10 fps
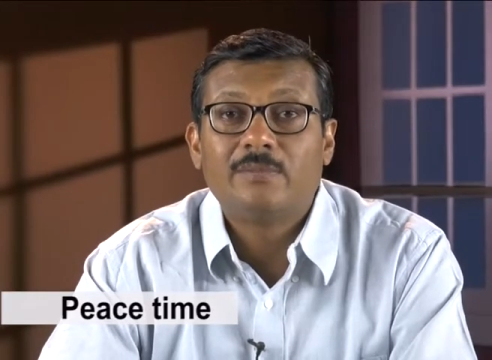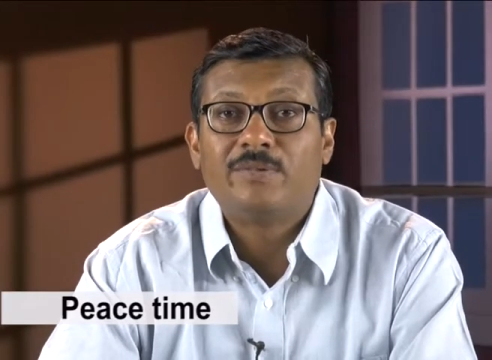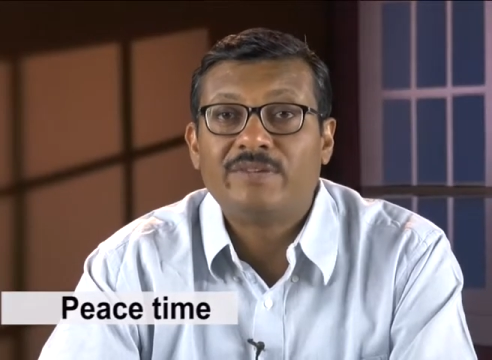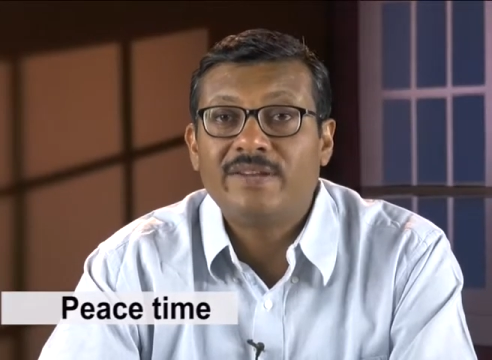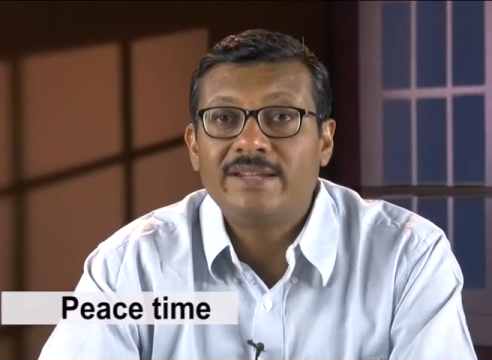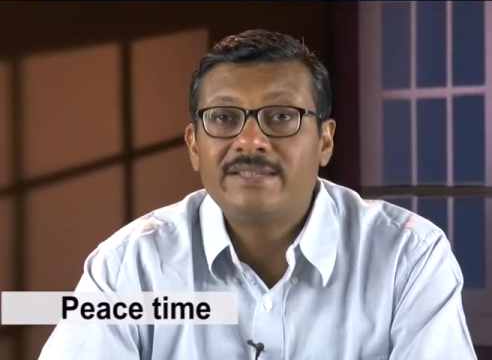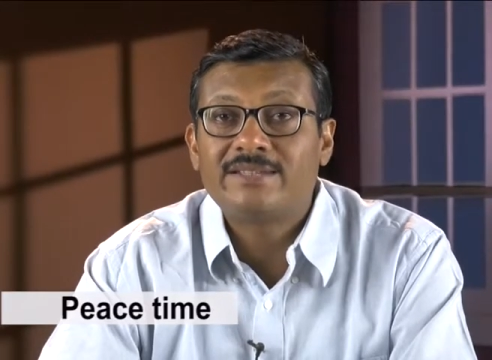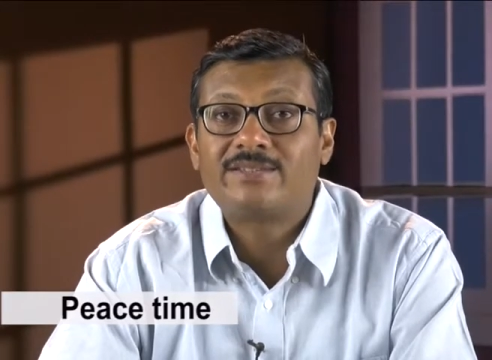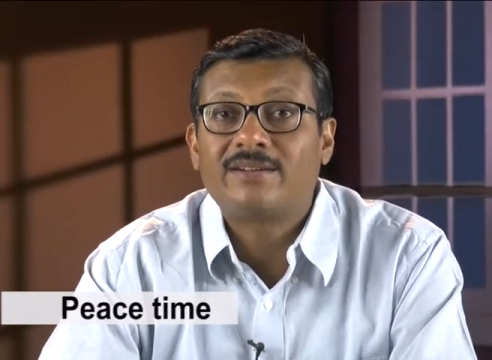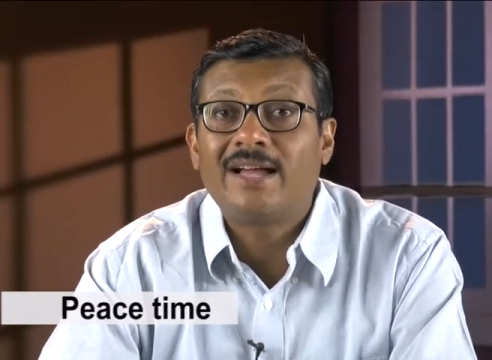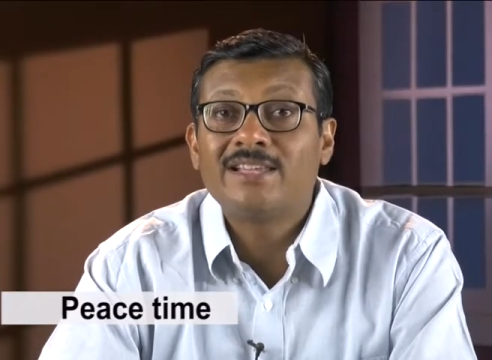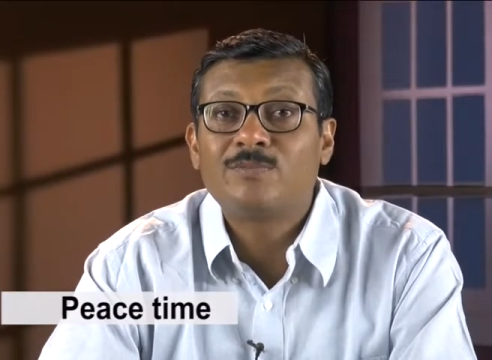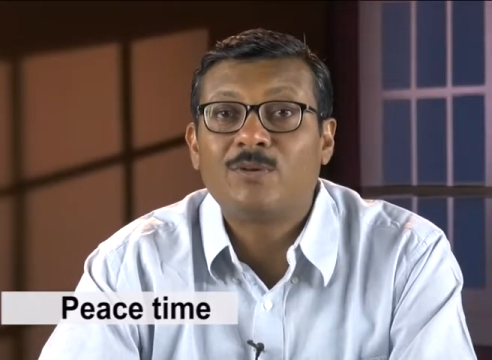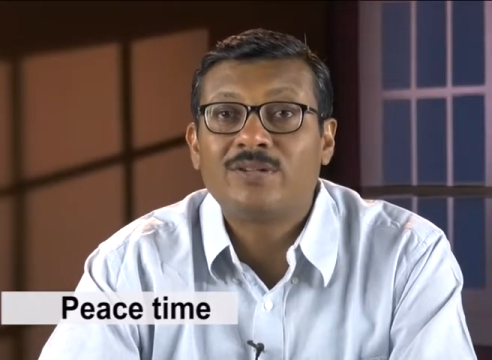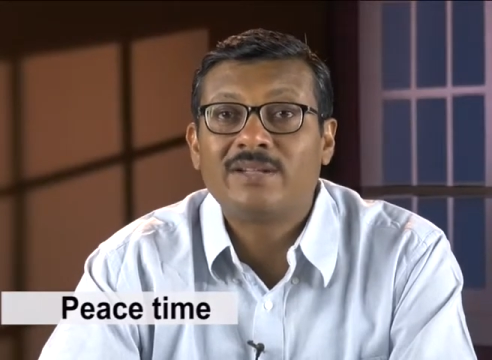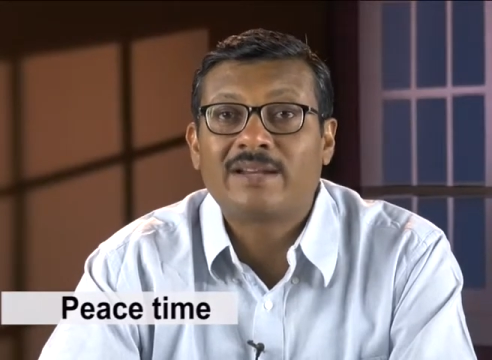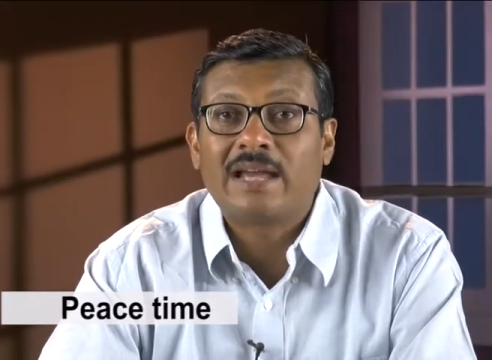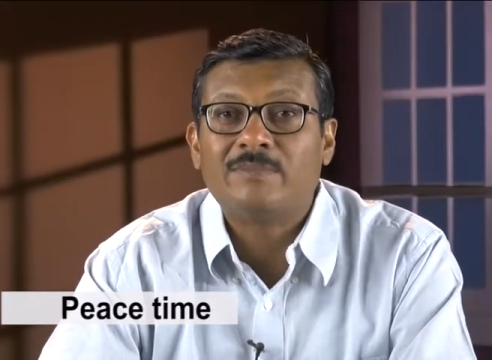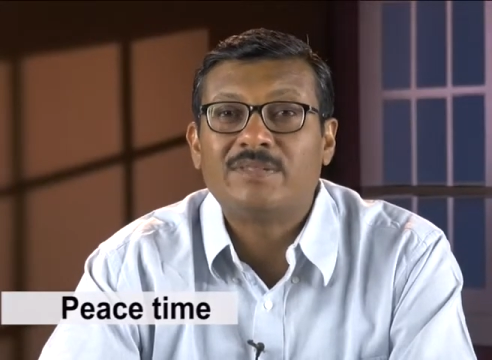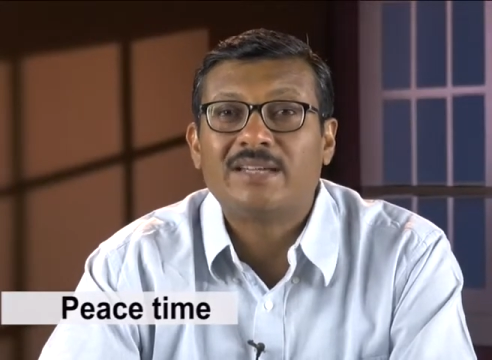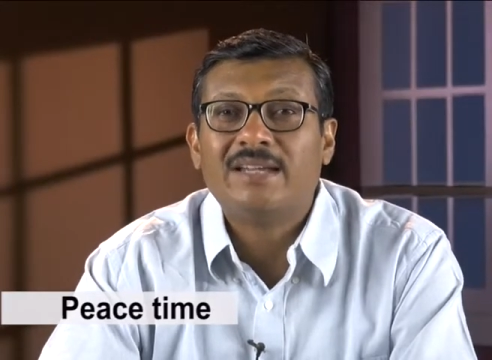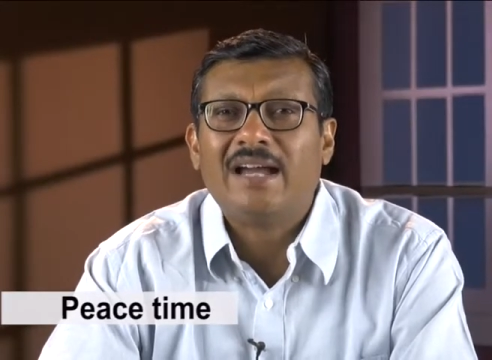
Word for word: prevents trans-border crimes,